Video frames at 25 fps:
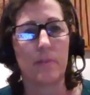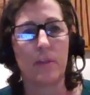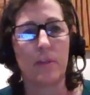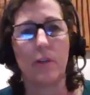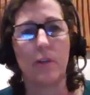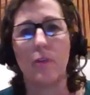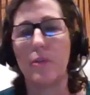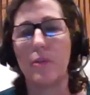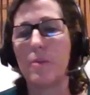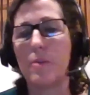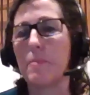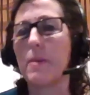you
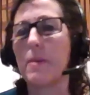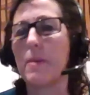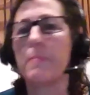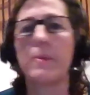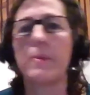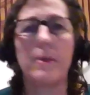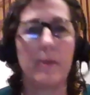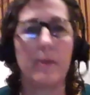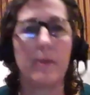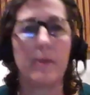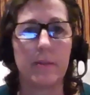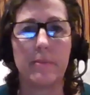know, there may
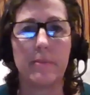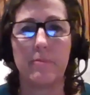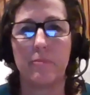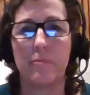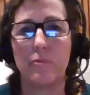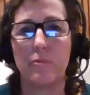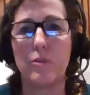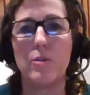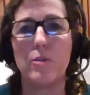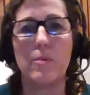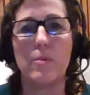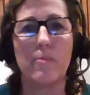be a
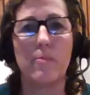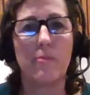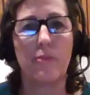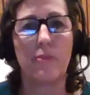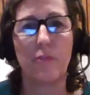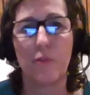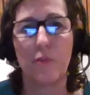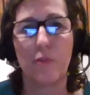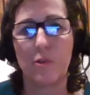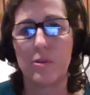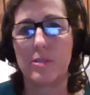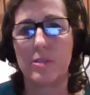room
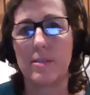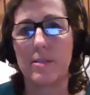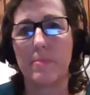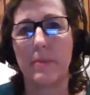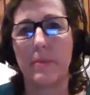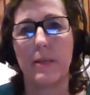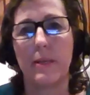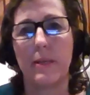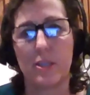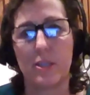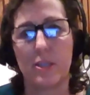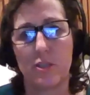for some
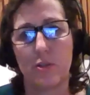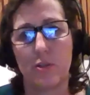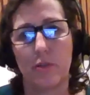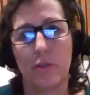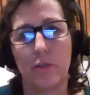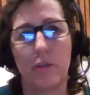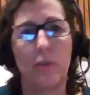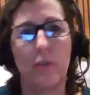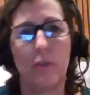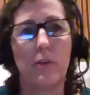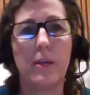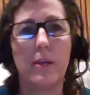additional
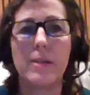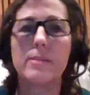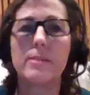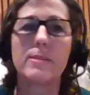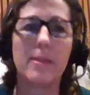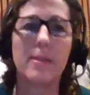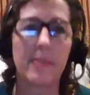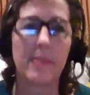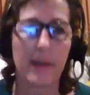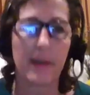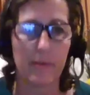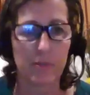units,
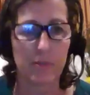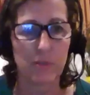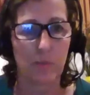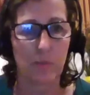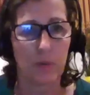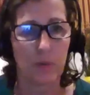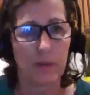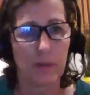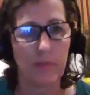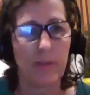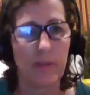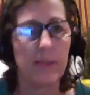and that was
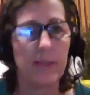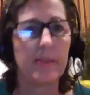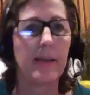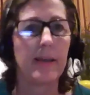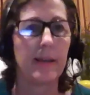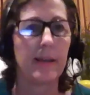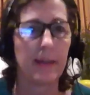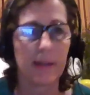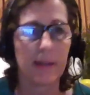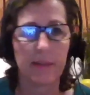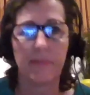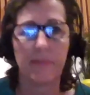one of it,
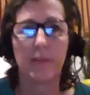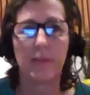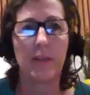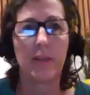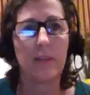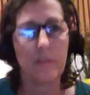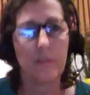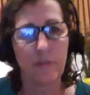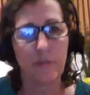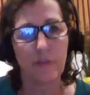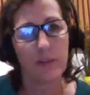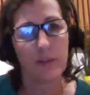that kind of
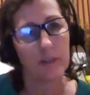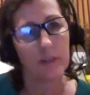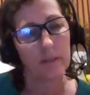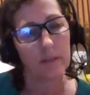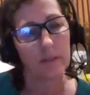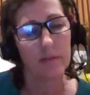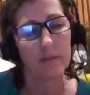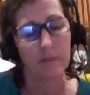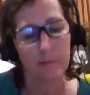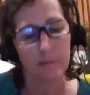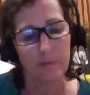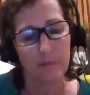
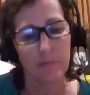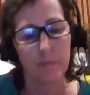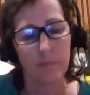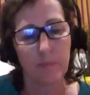infill